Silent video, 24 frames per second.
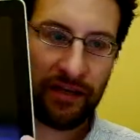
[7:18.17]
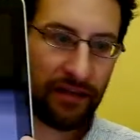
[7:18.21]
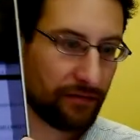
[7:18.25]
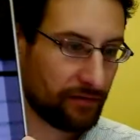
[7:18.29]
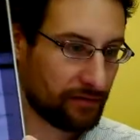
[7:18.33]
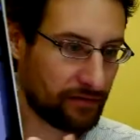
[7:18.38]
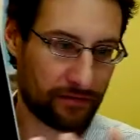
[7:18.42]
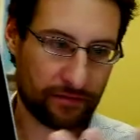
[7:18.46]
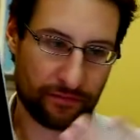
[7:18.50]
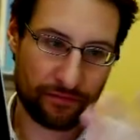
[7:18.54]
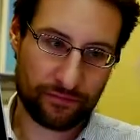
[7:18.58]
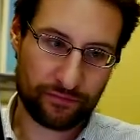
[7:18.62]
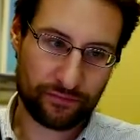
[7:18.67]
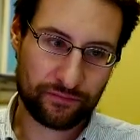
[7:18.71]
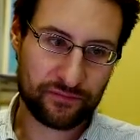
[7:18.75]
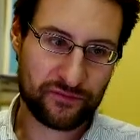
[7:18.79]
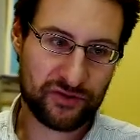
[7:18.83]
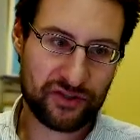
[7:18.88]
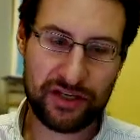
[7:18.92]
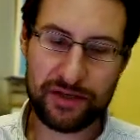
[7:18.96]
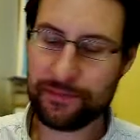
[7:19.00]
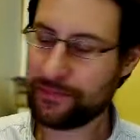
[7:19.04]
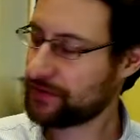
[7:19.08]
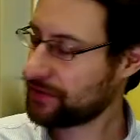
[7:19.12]

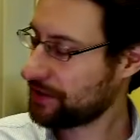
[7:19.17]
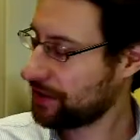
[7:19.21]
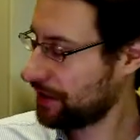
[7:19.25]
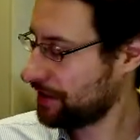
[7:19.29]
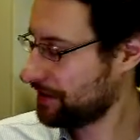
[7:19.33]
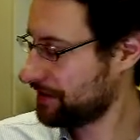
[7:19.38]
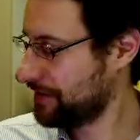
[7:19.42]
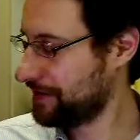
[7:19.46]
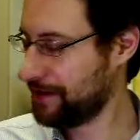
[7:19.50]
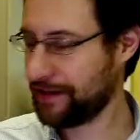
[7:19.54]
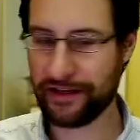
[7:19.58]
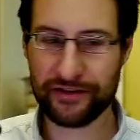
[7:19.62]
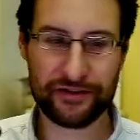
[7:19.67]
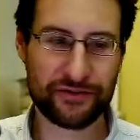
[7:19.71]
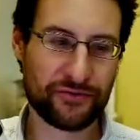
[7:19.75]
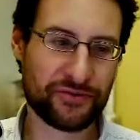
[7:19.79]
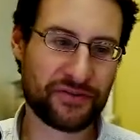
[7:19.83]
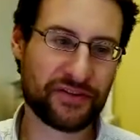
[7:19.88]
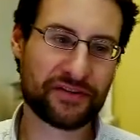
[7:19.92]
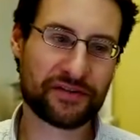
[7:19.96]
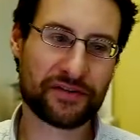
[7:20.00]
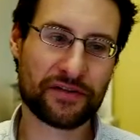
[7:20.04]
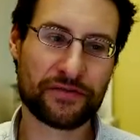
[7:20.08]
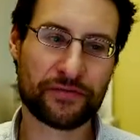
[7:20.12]
cheapskate,
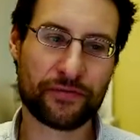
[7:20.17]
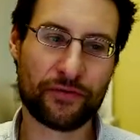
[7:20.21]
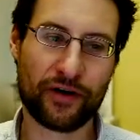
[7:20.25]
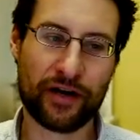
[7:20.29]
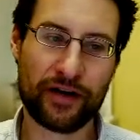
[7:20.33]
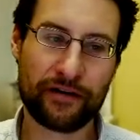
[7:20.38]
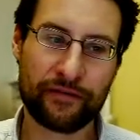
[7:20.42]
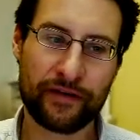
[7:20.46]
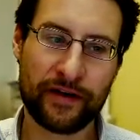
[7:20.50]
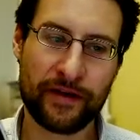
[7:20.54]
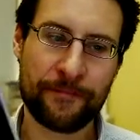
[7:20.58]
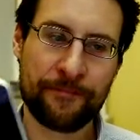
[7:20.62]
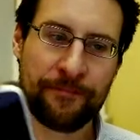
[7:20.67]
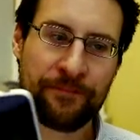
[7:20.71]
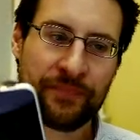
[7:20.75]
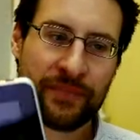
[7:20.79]
using this forever.